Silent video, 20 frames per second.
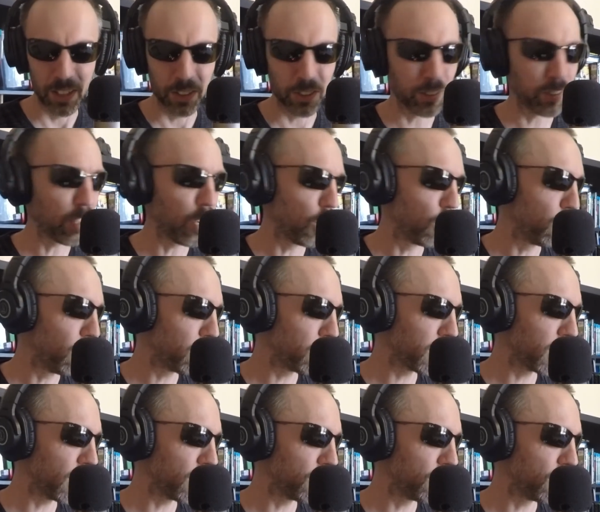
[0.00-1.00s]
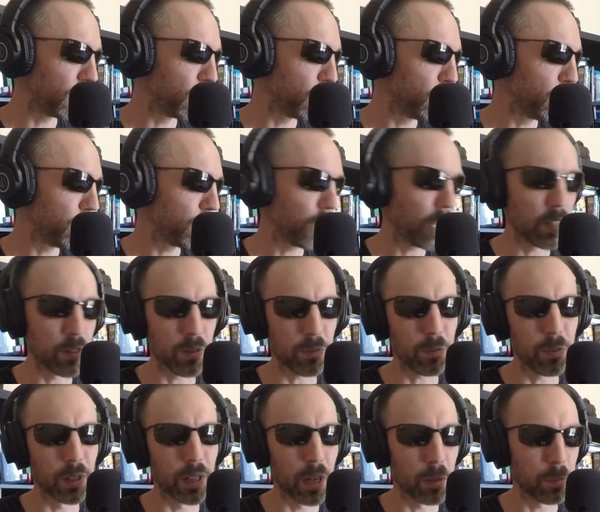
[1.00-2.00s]
So what we're going to do is
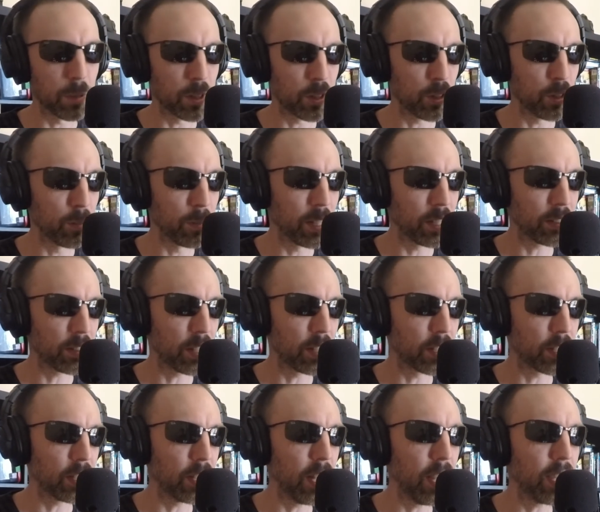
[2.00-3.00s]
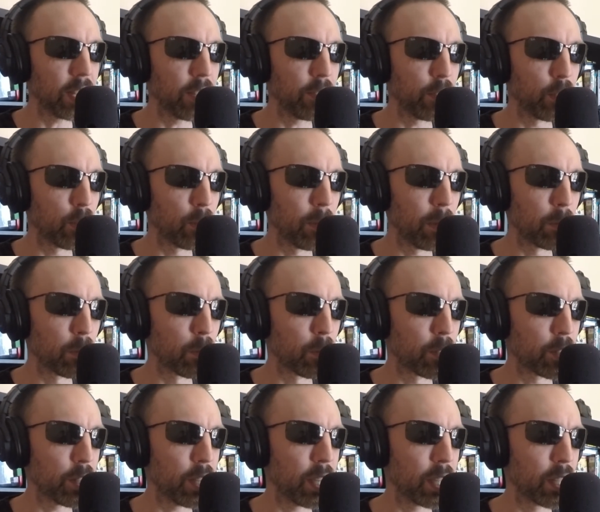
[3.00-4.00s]
we're going to put 2 minutes on the clock. If you remember,
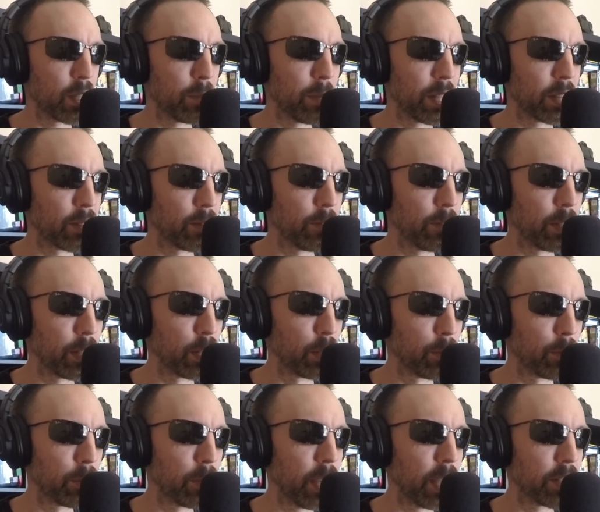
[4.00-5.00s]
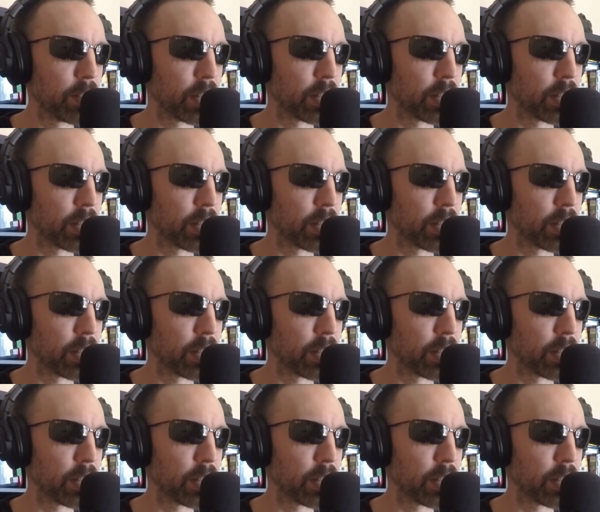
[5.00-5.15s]
we're talking about the film project.